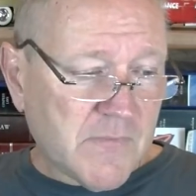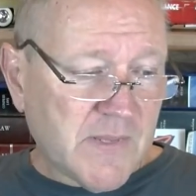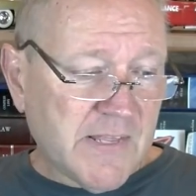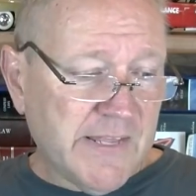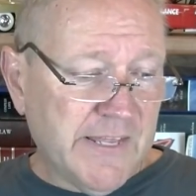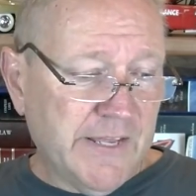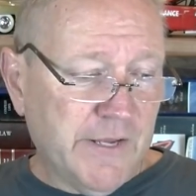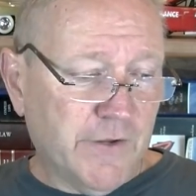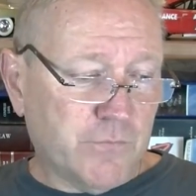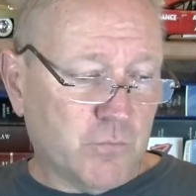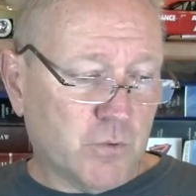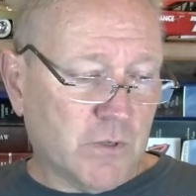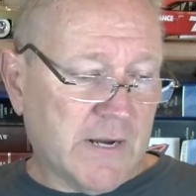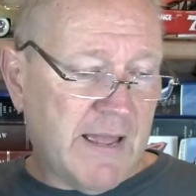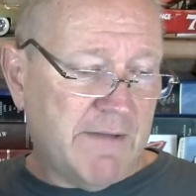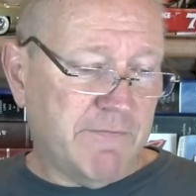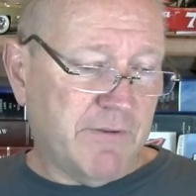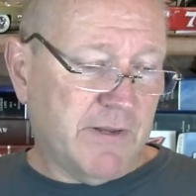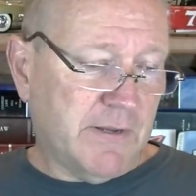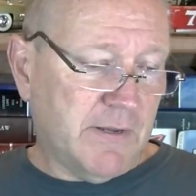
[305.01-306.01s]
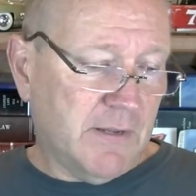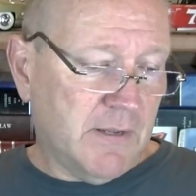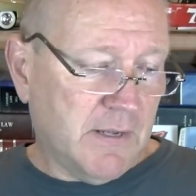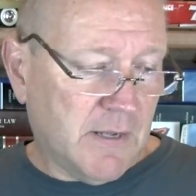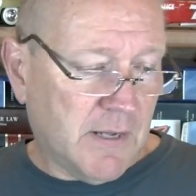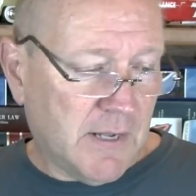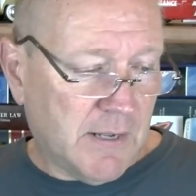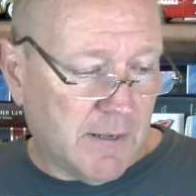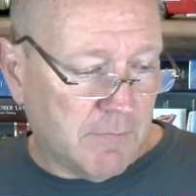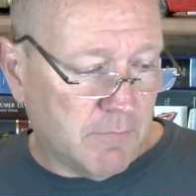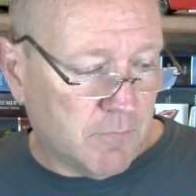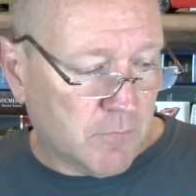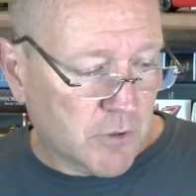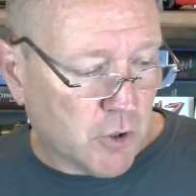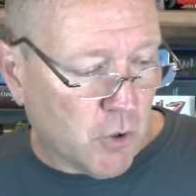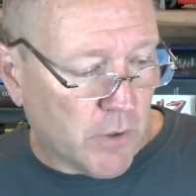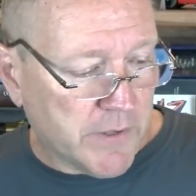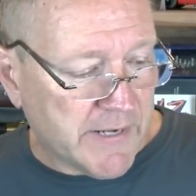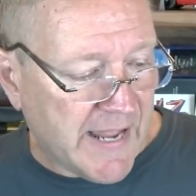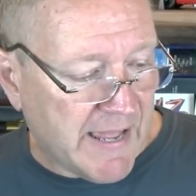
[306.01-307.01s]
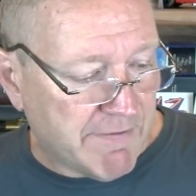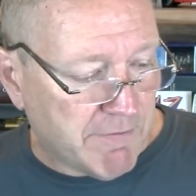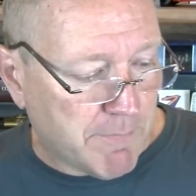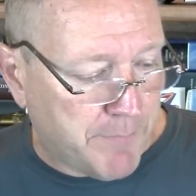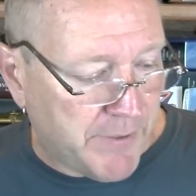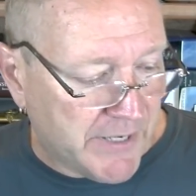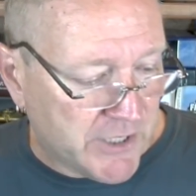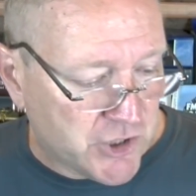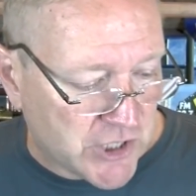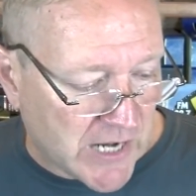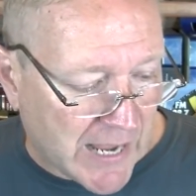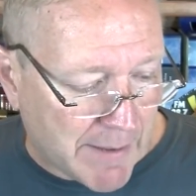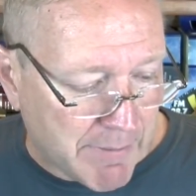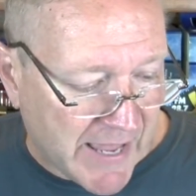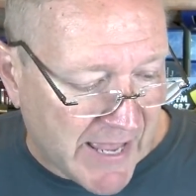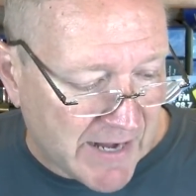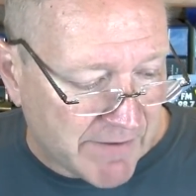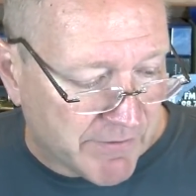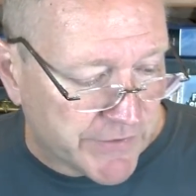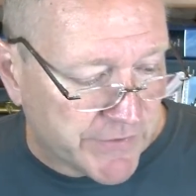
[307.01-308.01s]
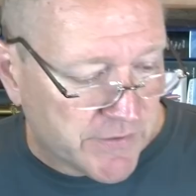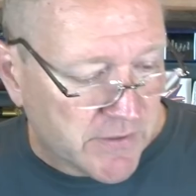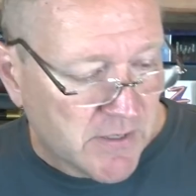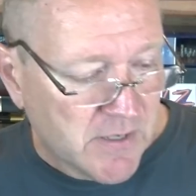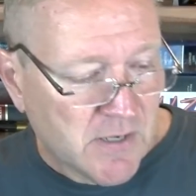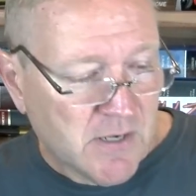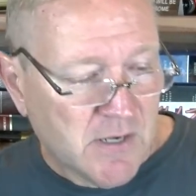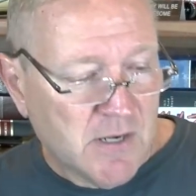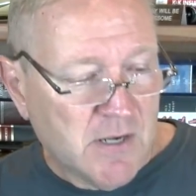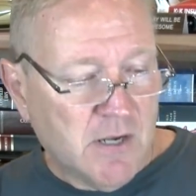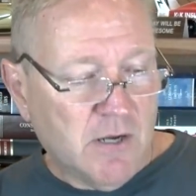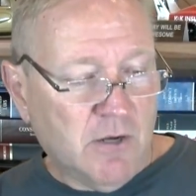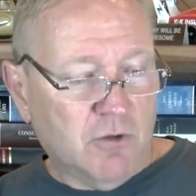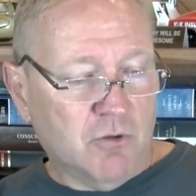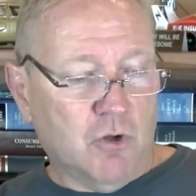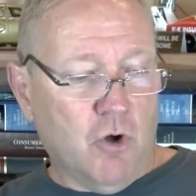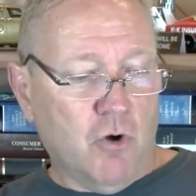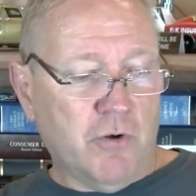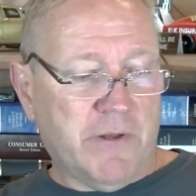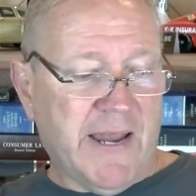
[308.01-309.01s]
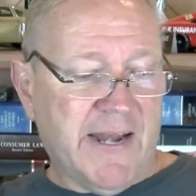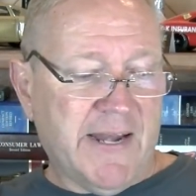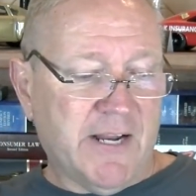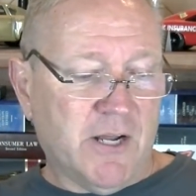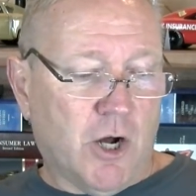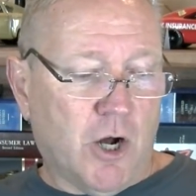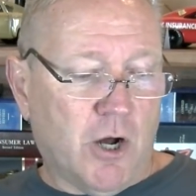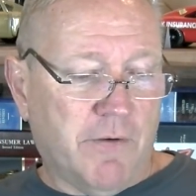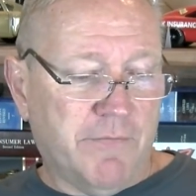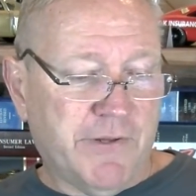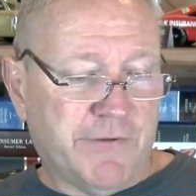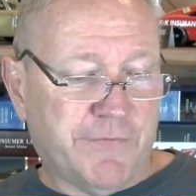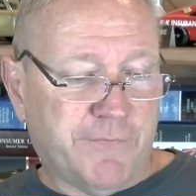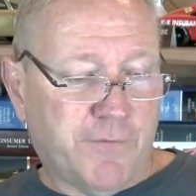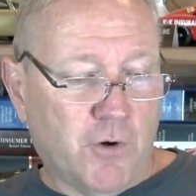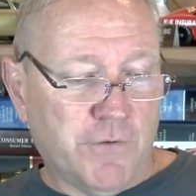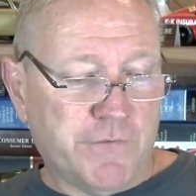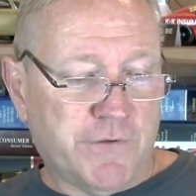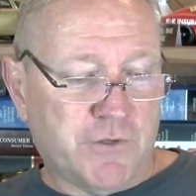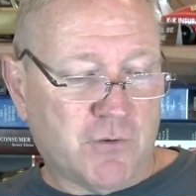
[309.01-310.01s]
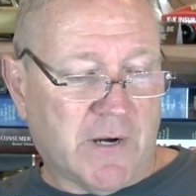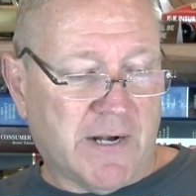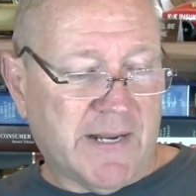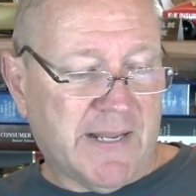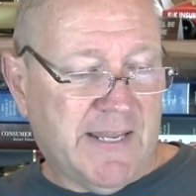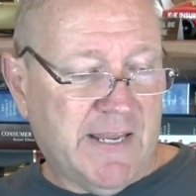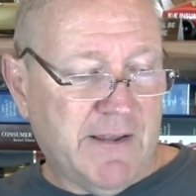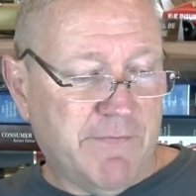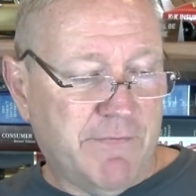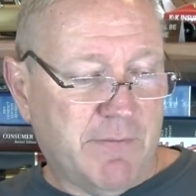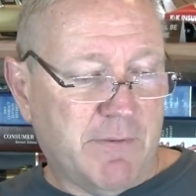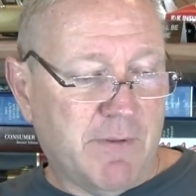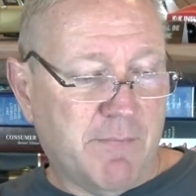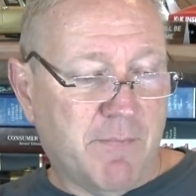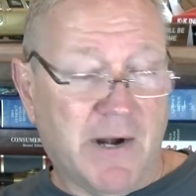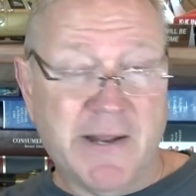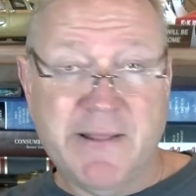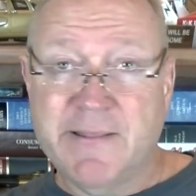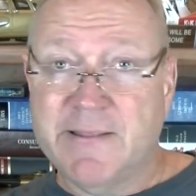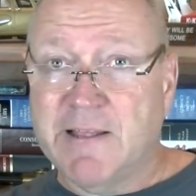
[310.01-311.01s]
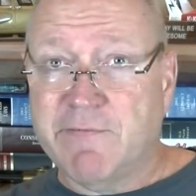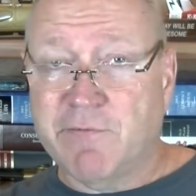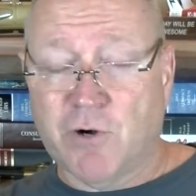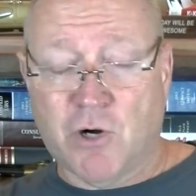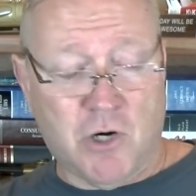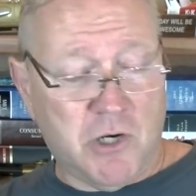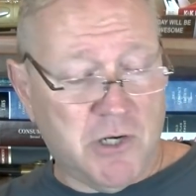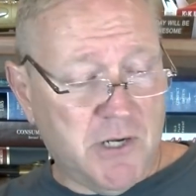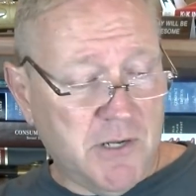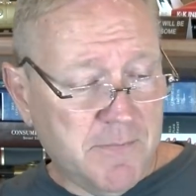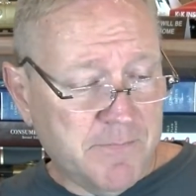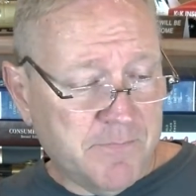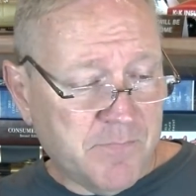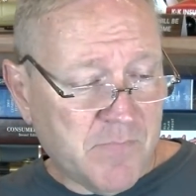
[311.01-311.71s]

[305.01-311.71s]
He goes, we're going to have a big job ahead of us, locating all of these folks to try to give them the money that they've earned.